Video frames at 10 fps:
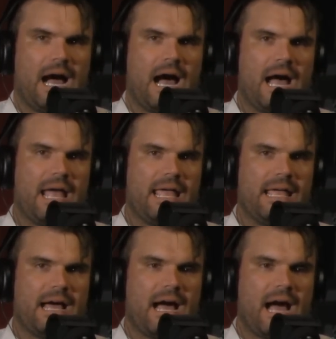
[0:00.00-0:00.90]
I,
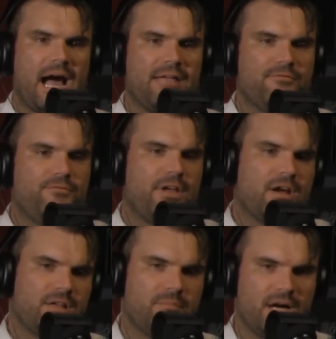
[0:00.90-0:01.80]
I
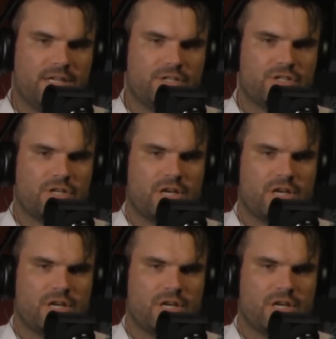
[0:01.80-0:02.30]
very much...